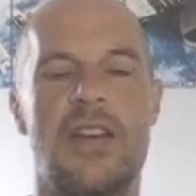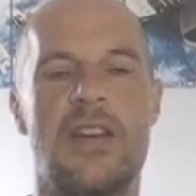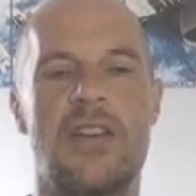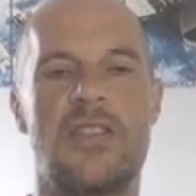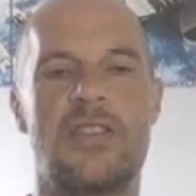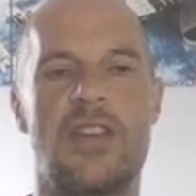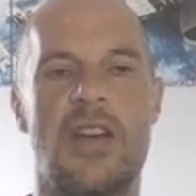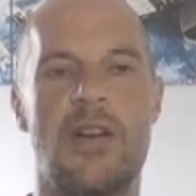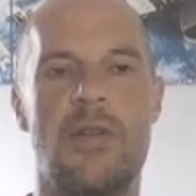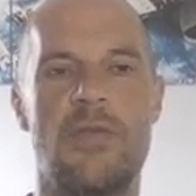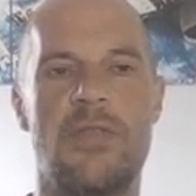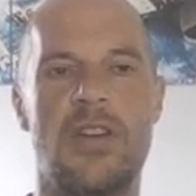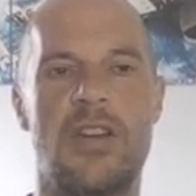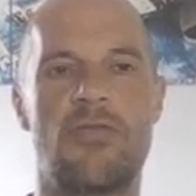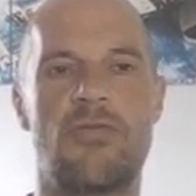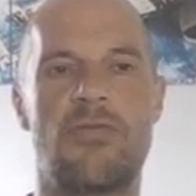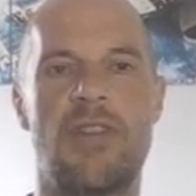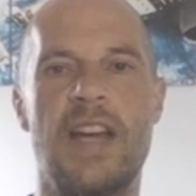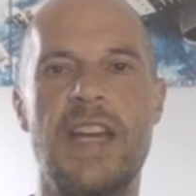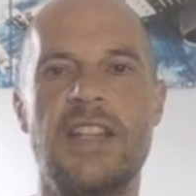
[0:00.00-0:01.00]
So the
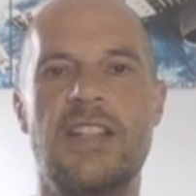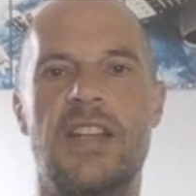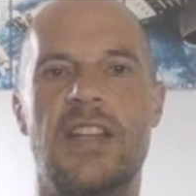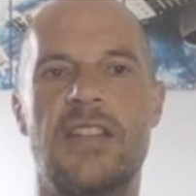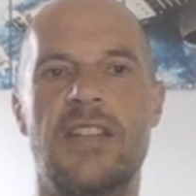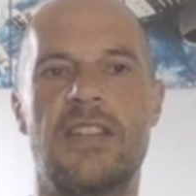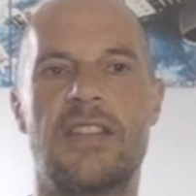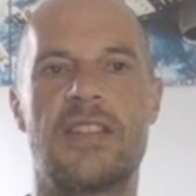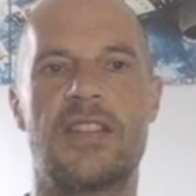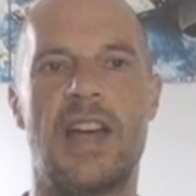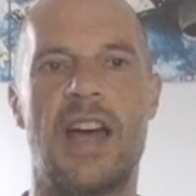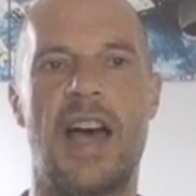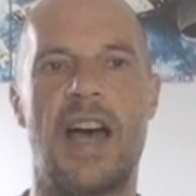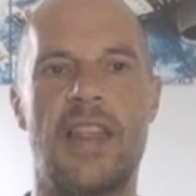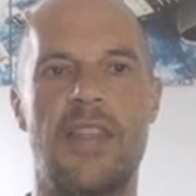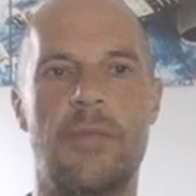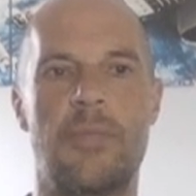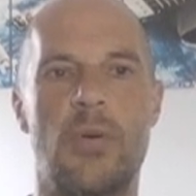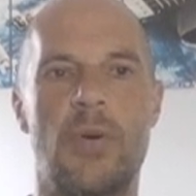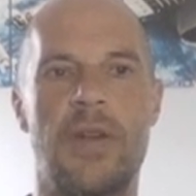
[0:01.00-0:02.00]
gradient at the
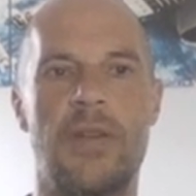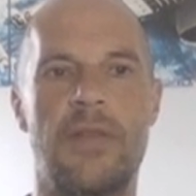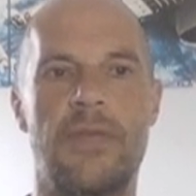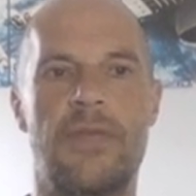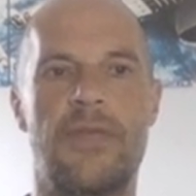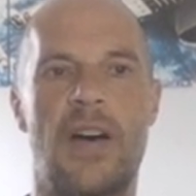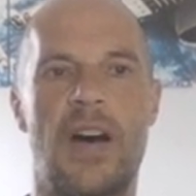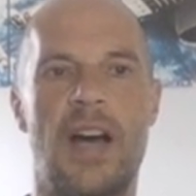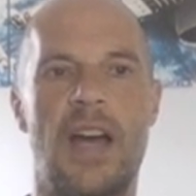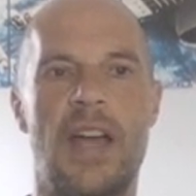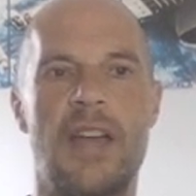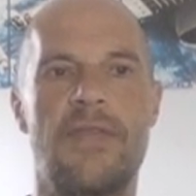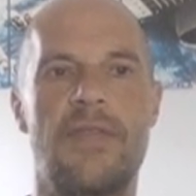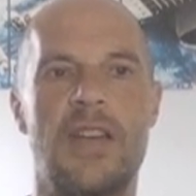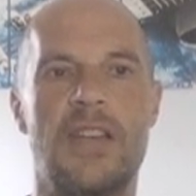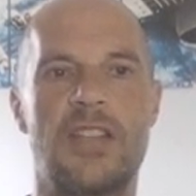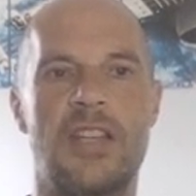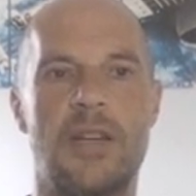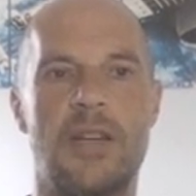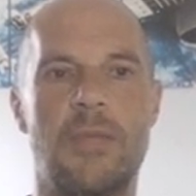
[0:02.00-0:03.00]
point 5
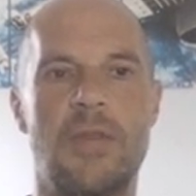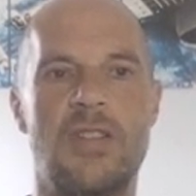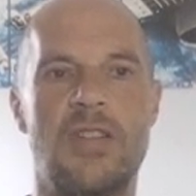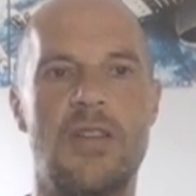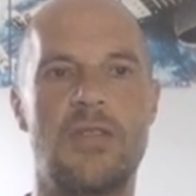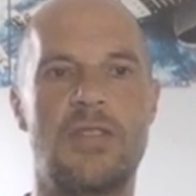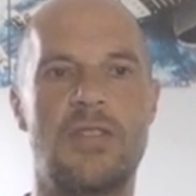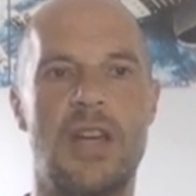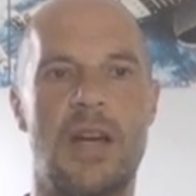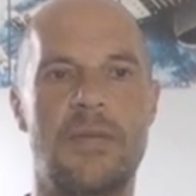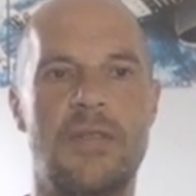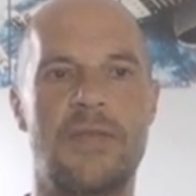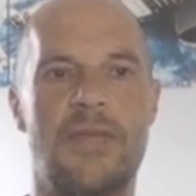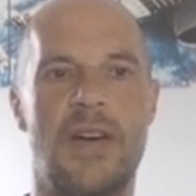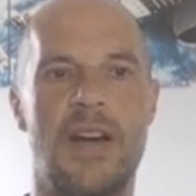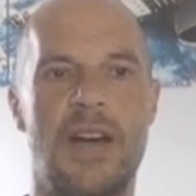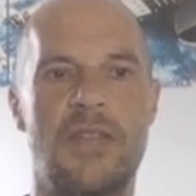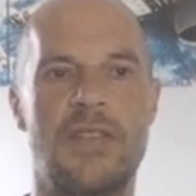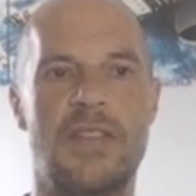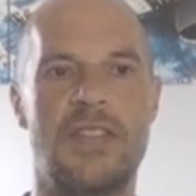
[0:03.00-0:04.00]
is going to be 2 times
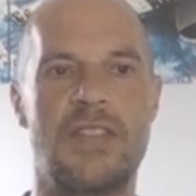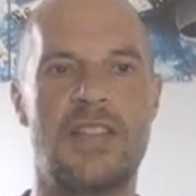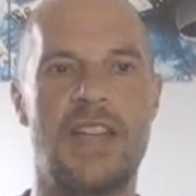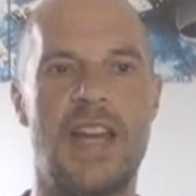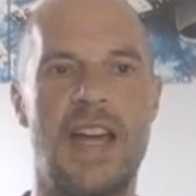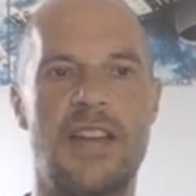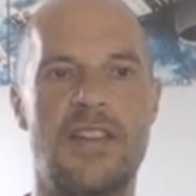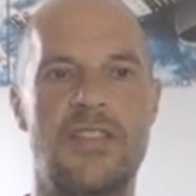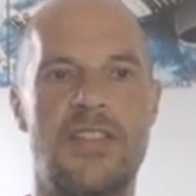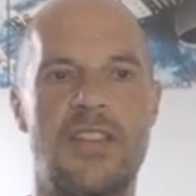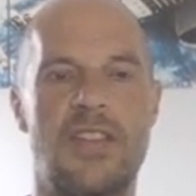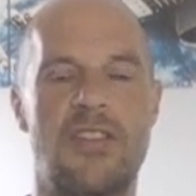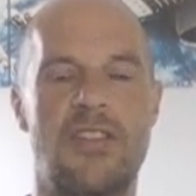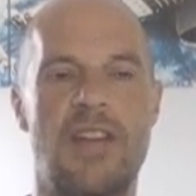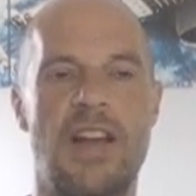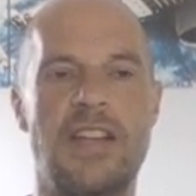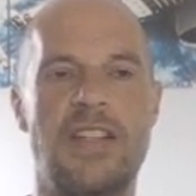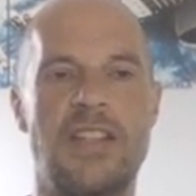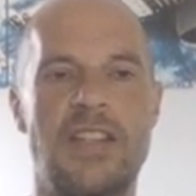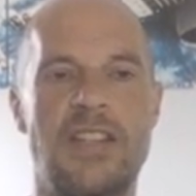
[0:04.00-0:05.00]
5 is 10. So the
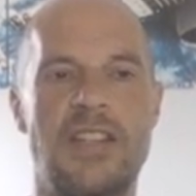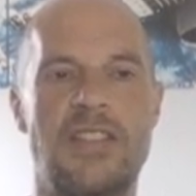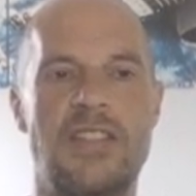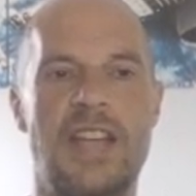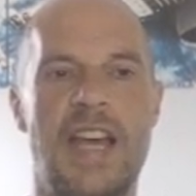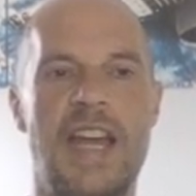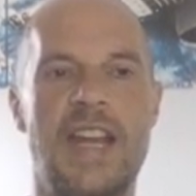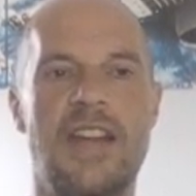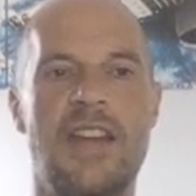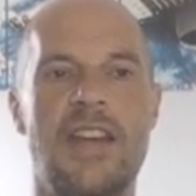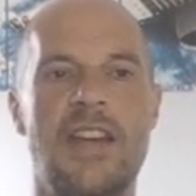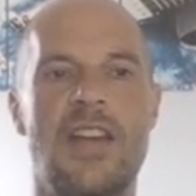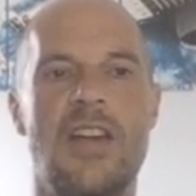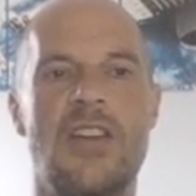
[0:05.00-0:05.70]
gradient is 10.